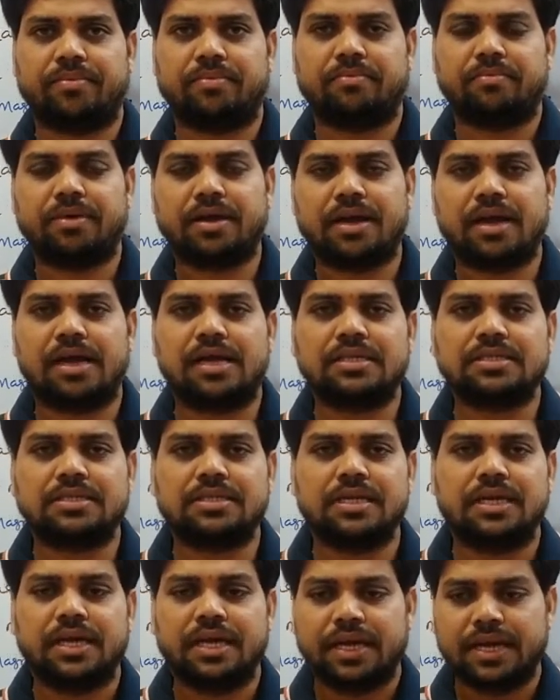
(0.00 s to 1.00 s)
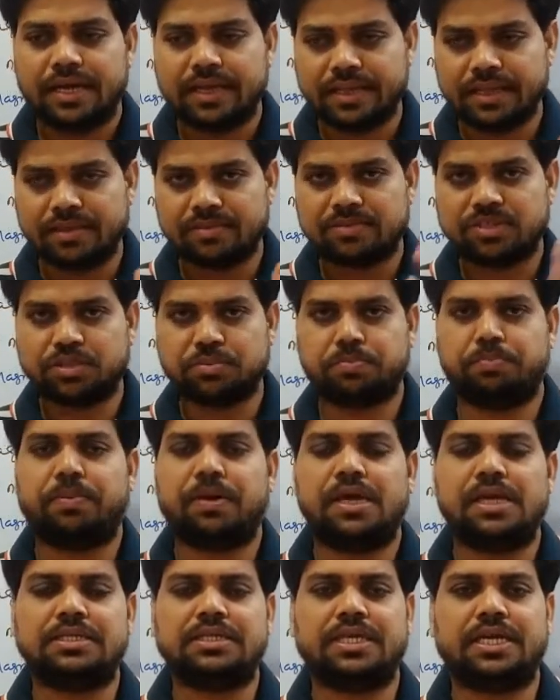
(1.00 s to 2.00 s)
because in the
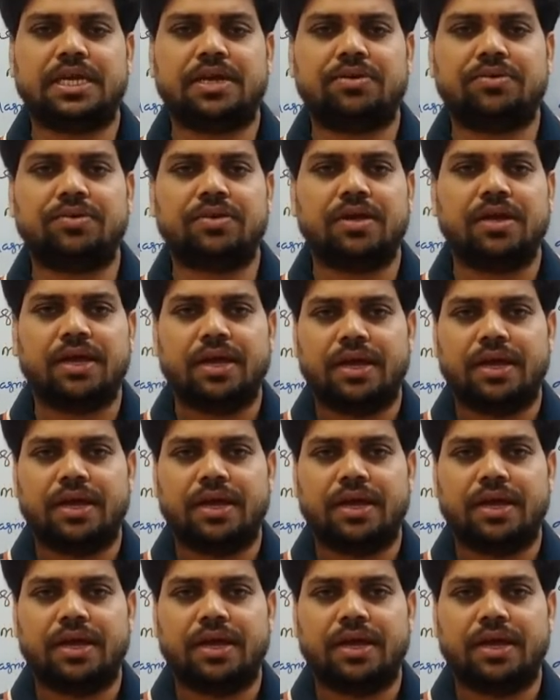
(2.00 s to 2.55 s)
space around